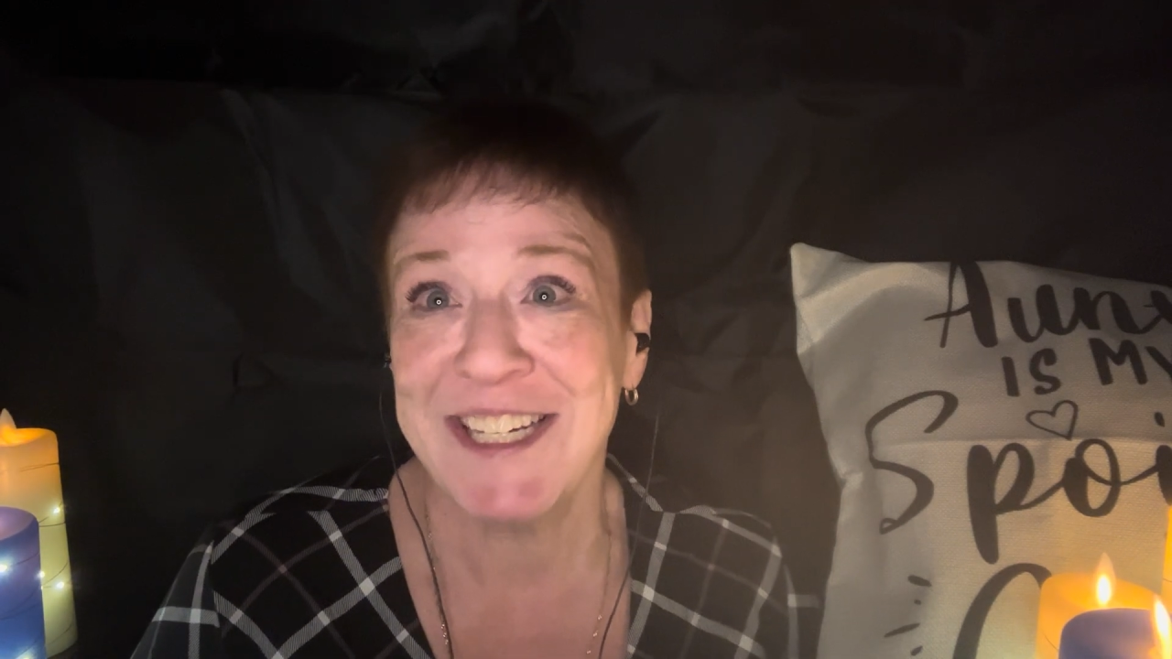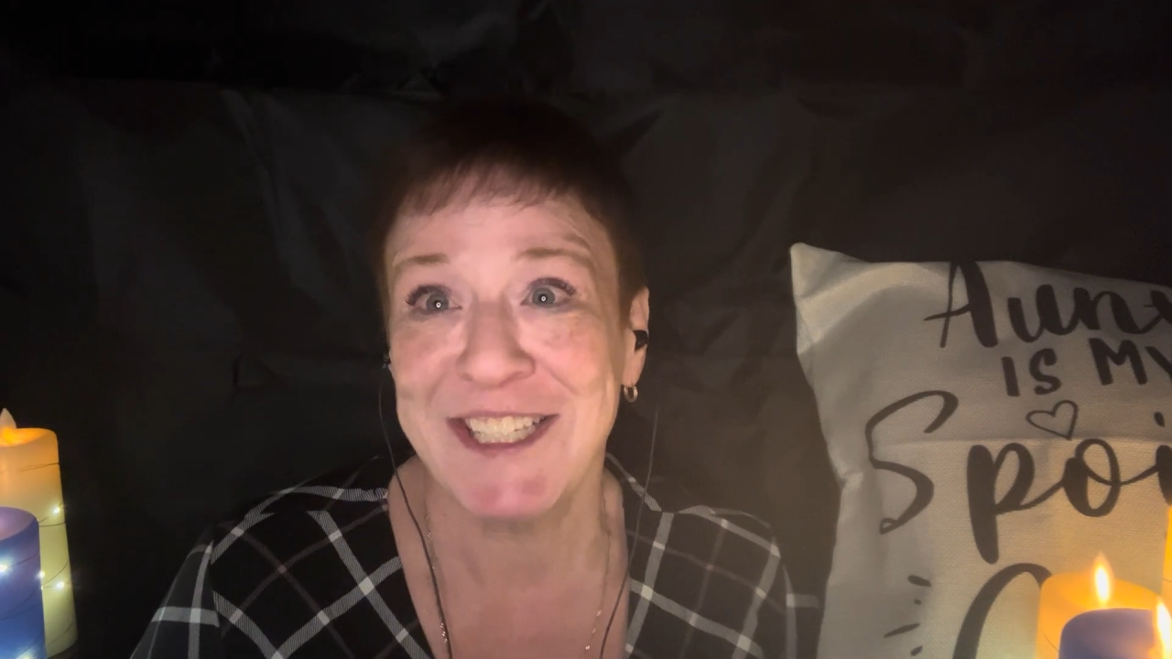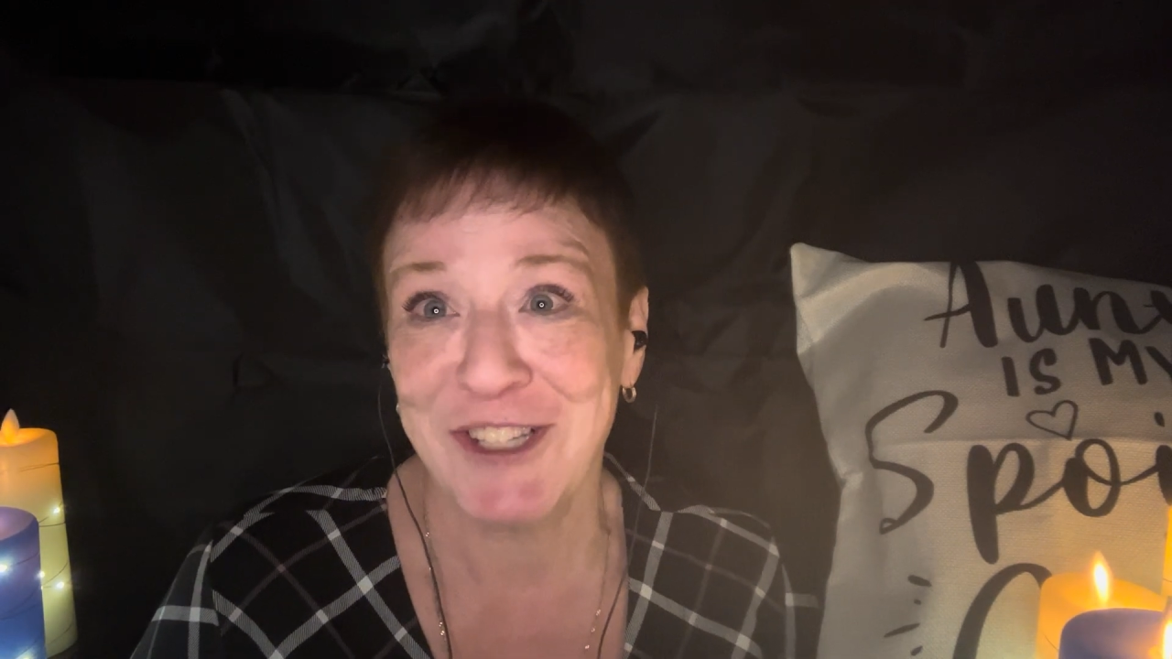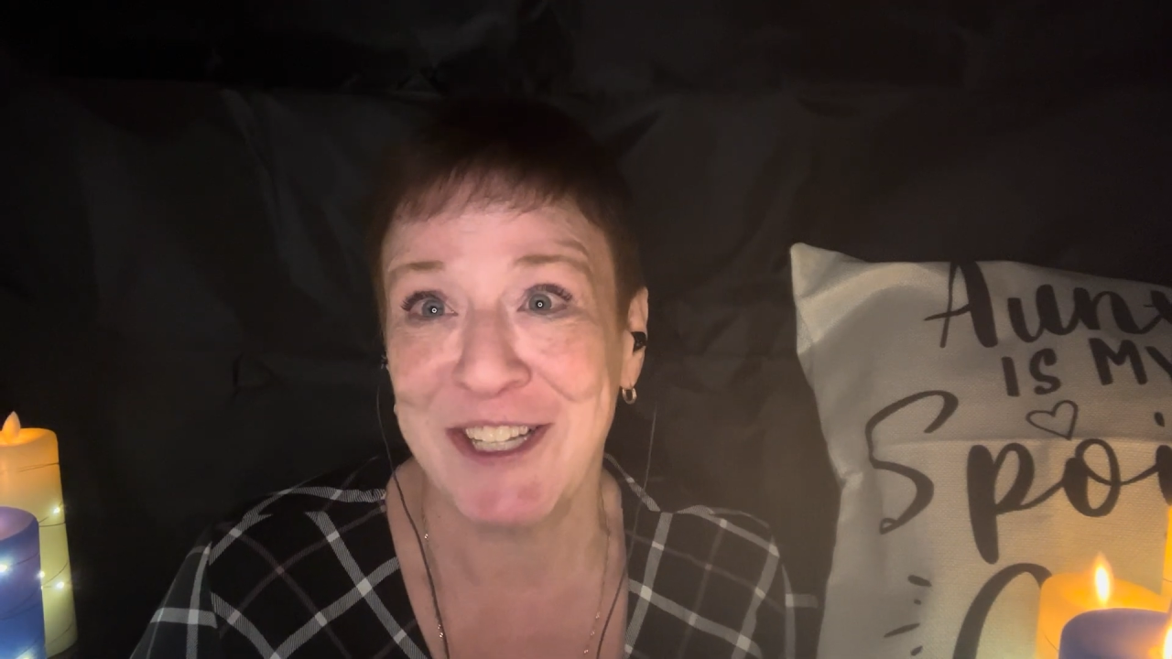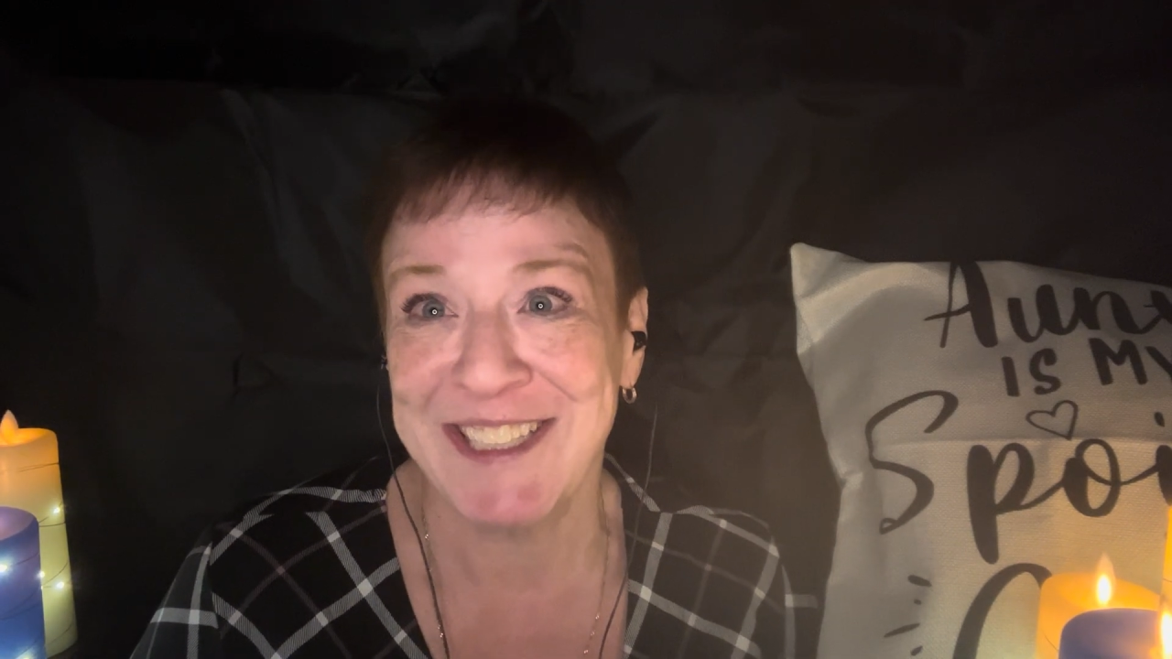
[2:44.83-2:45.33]

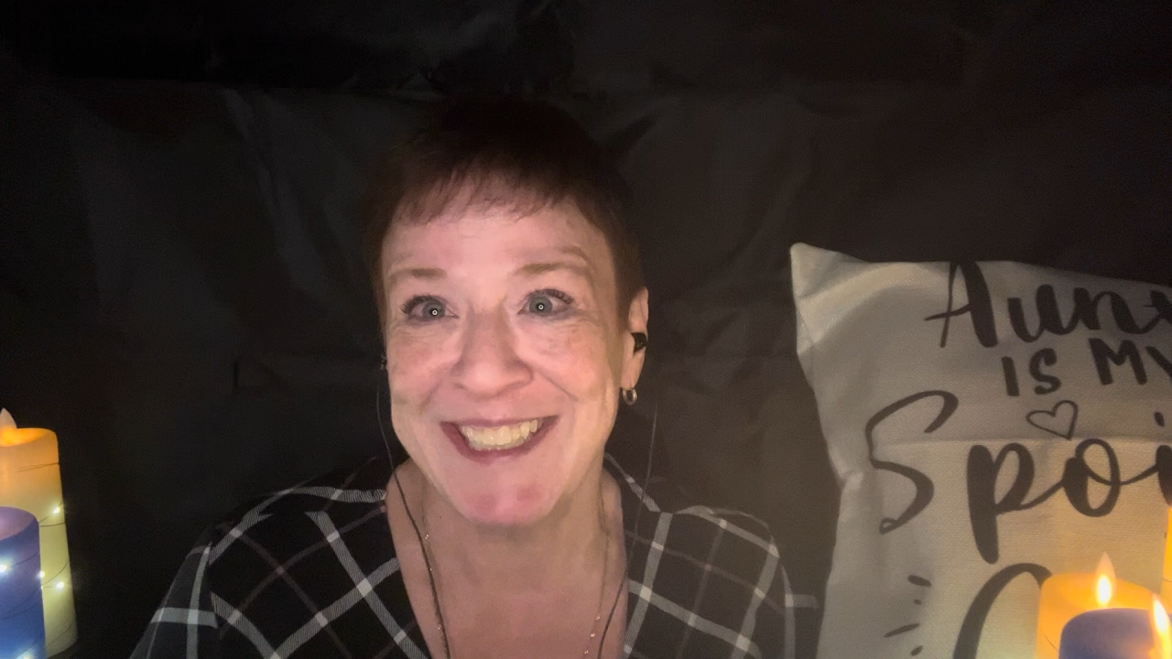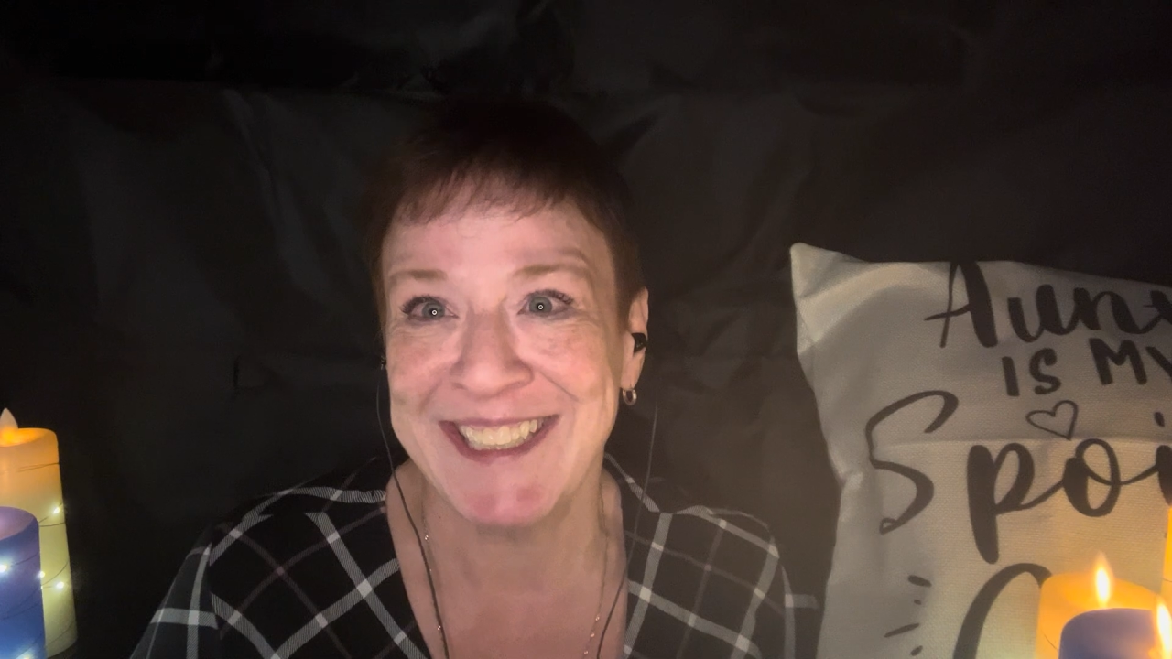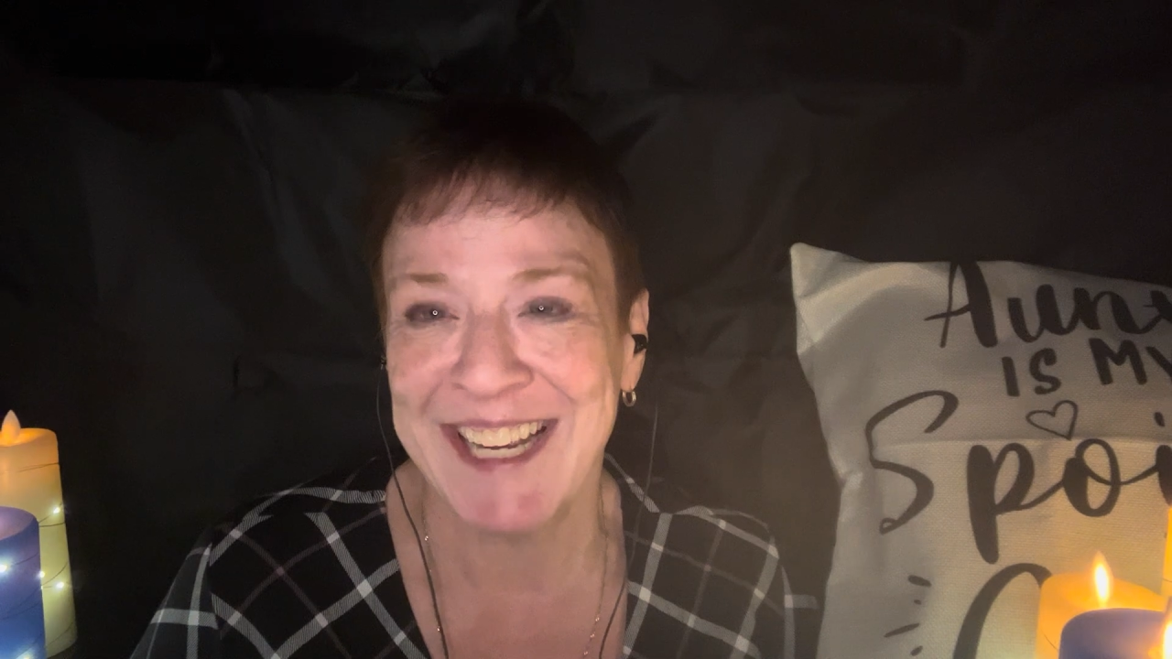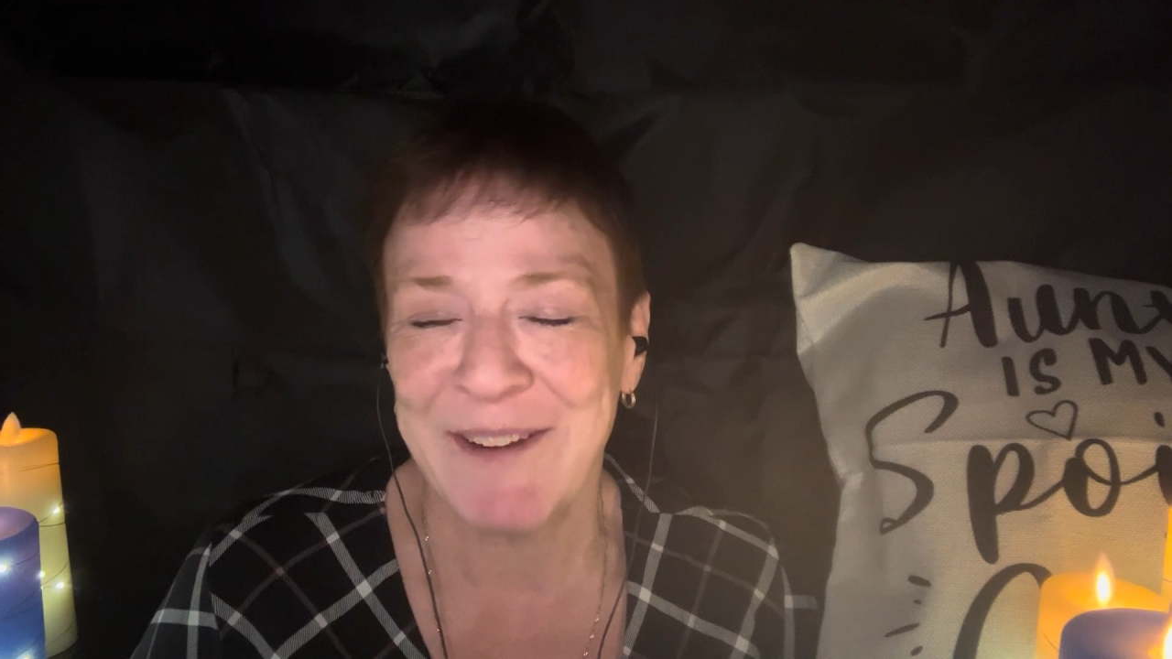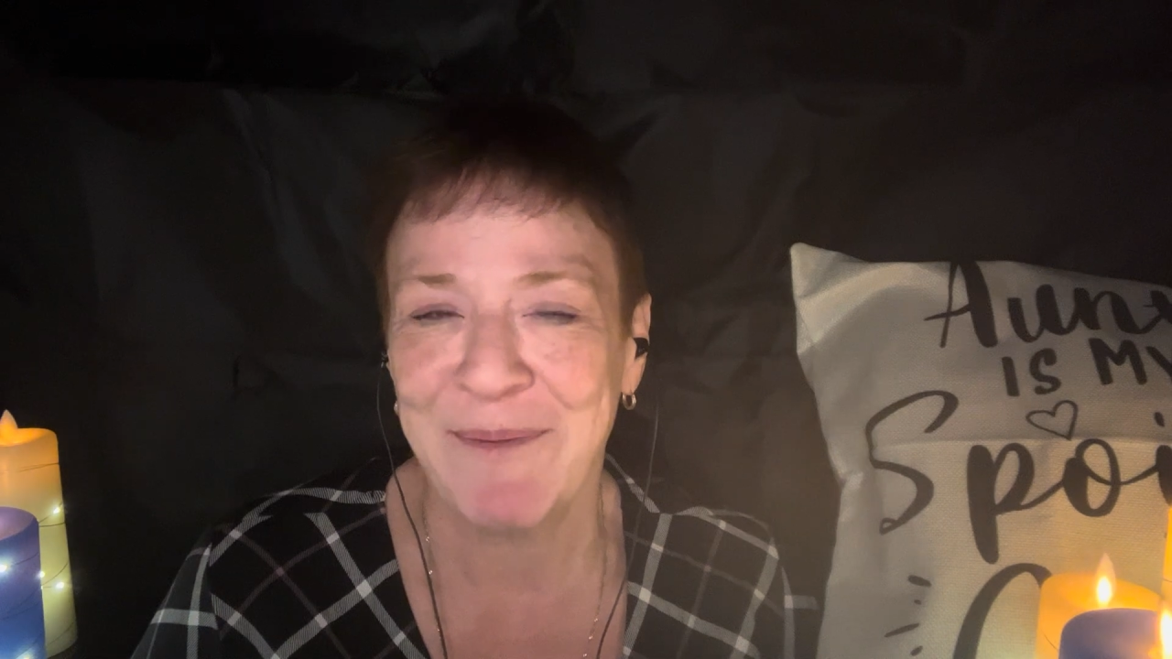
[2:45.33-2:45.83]
exhausting day.